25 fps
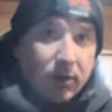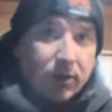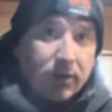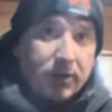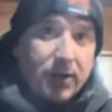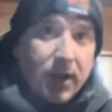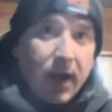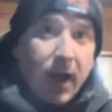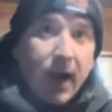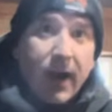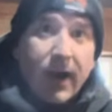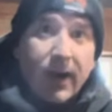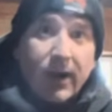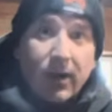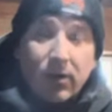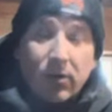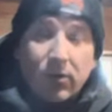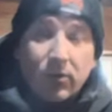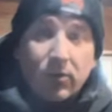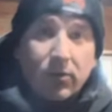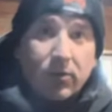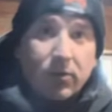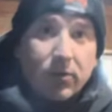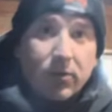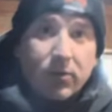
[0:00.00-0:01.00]
idle
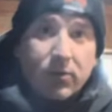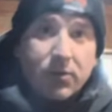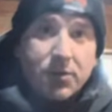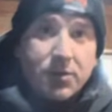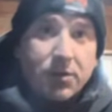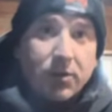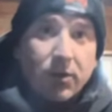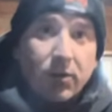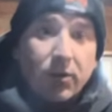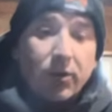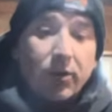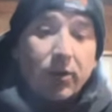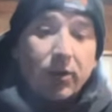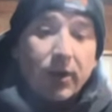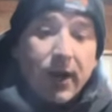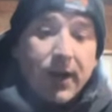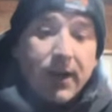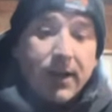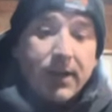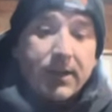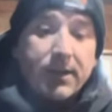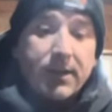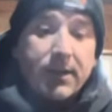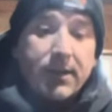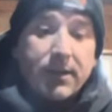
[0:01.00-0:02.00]
or start or
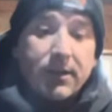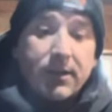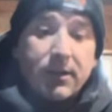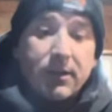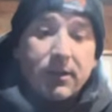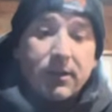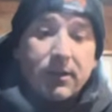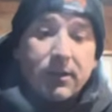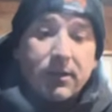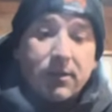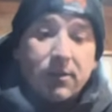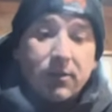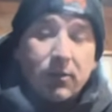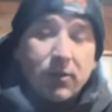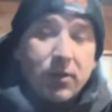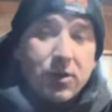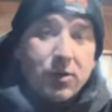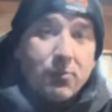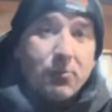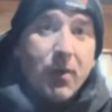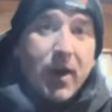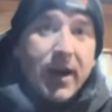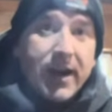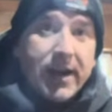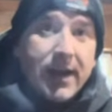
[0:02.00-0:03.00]
anything, you know, you
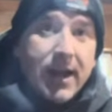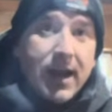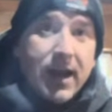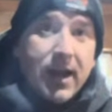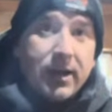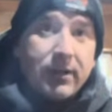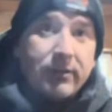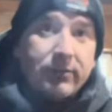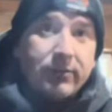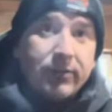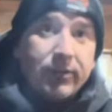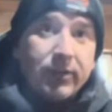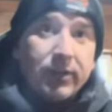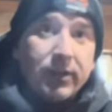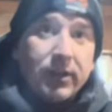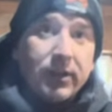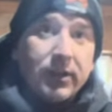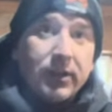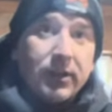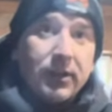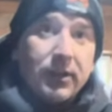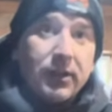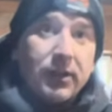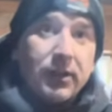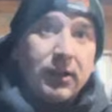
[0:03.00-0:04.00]
might have
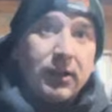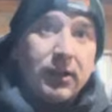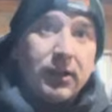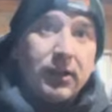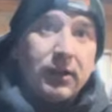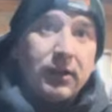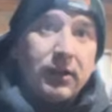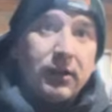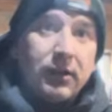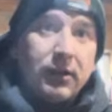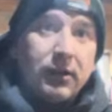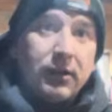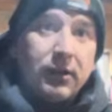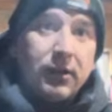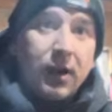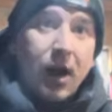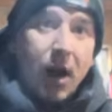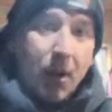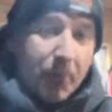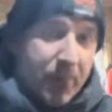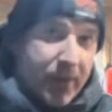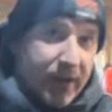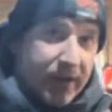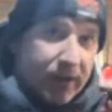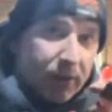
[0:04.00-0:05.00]
a
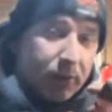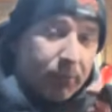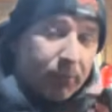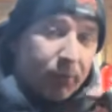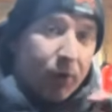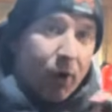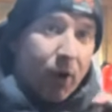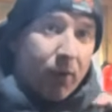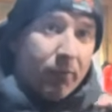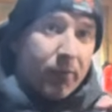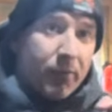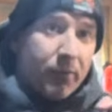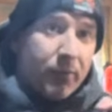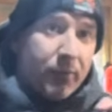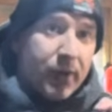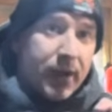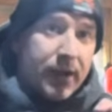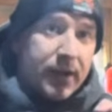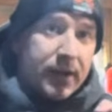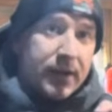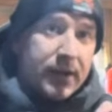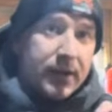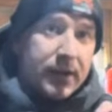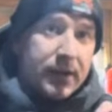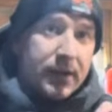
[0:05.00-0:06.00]
bigger problem,
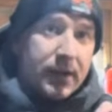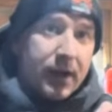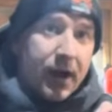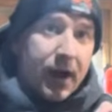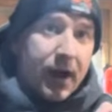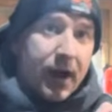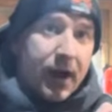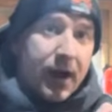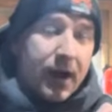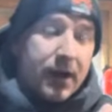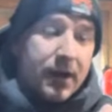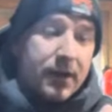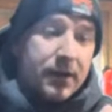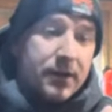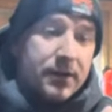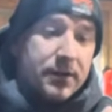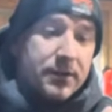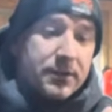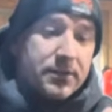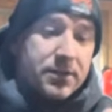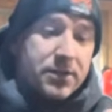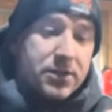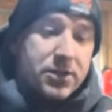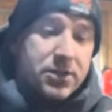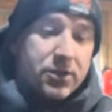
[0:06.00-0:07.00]
but
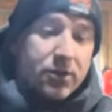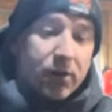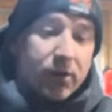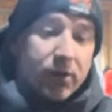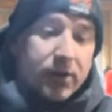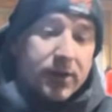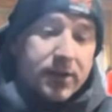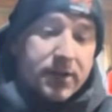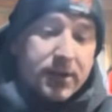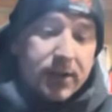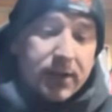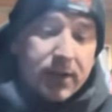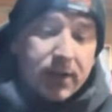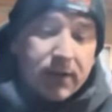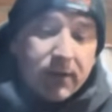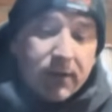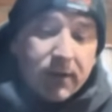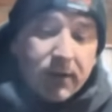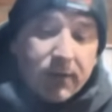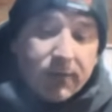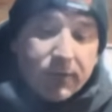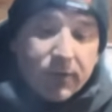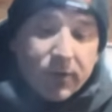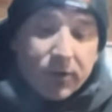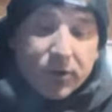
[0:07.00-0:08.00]
to start,
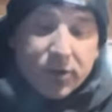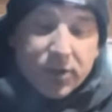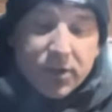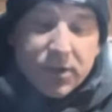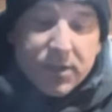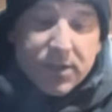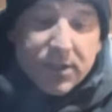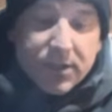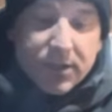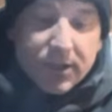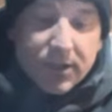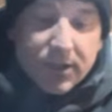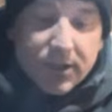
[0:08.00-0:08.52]
if you're just